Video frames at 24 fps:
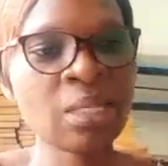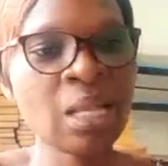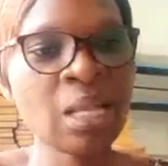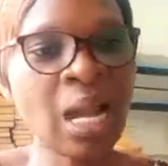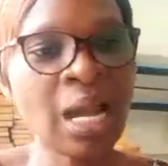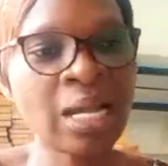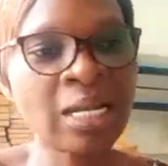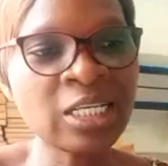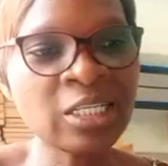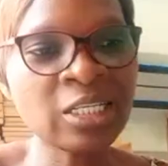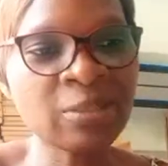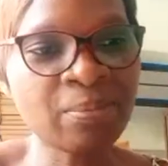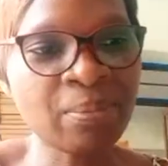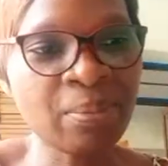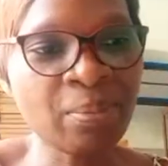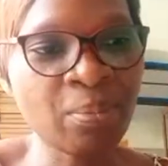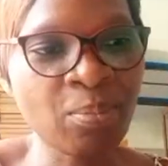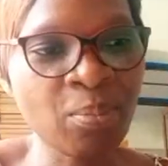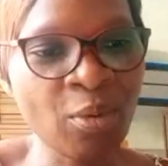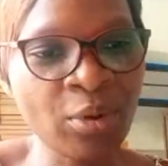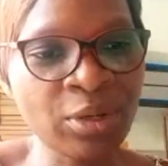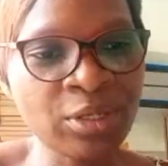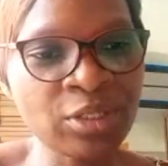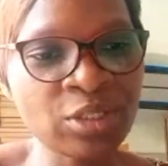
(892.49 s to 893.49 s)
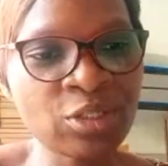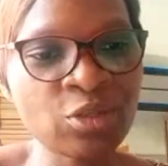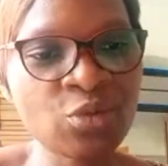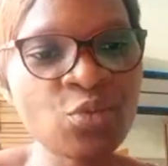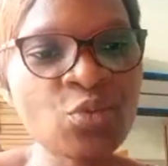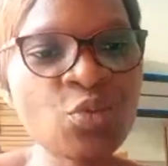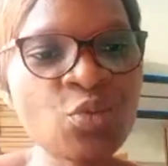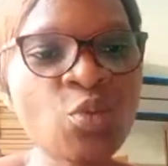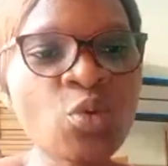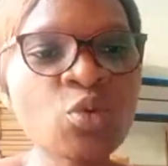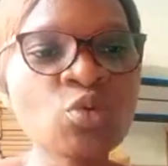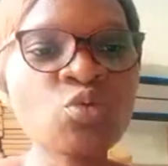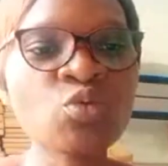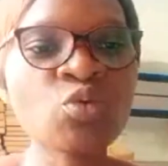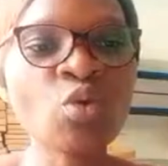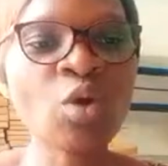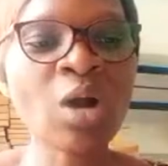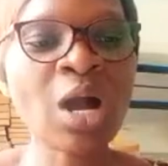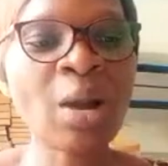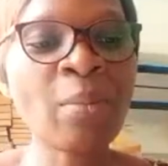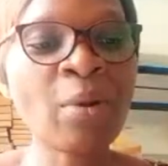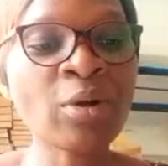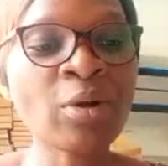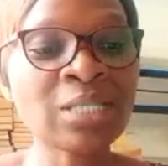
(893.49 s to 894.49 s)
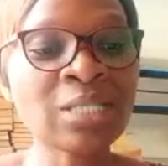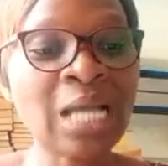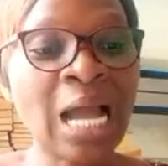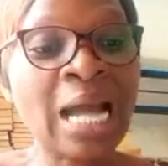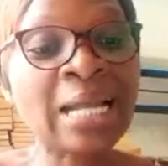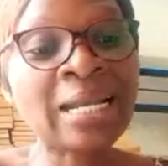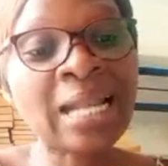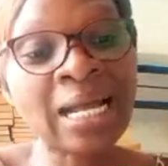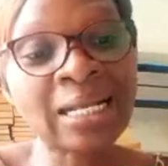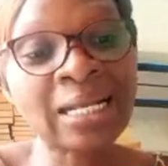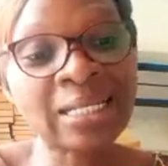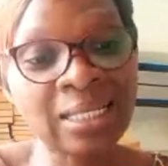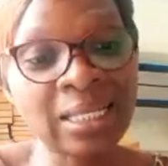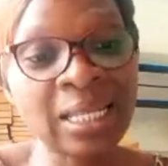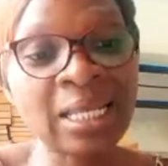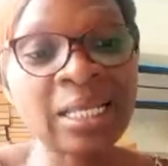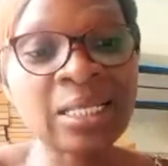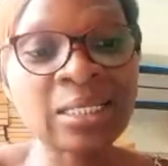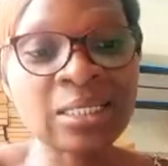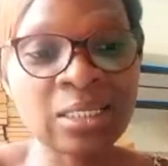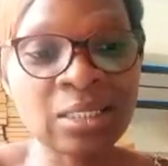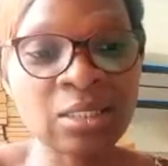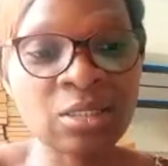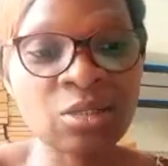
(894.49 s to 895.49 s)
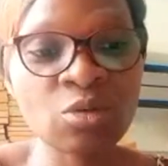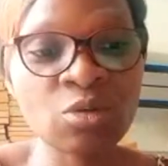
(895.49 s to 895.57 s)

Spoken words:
At this point, we want to talk about other things,